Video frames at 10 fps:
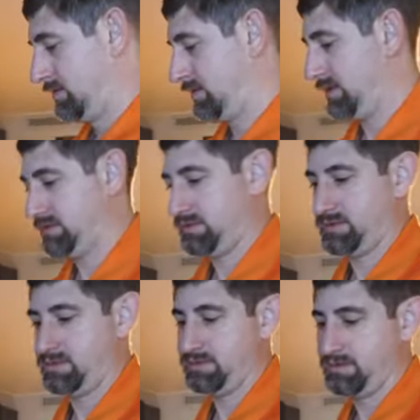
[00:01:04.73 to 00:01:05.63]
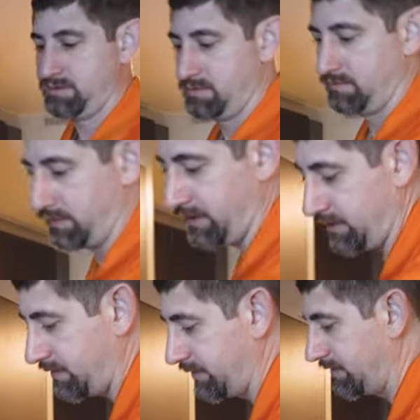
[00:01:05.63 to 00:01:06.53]
All right,
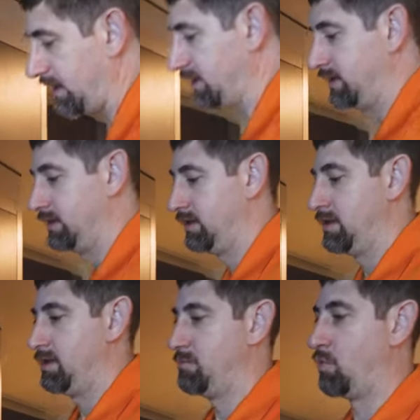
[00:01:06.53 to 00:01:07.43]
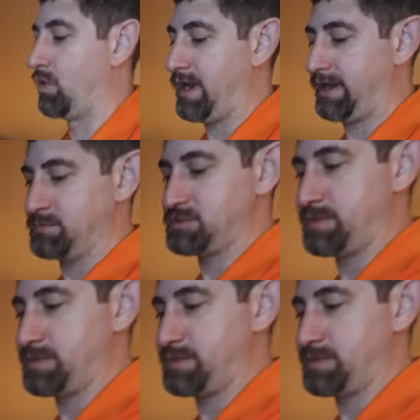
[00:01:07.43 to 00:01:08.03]
here you've got more hang up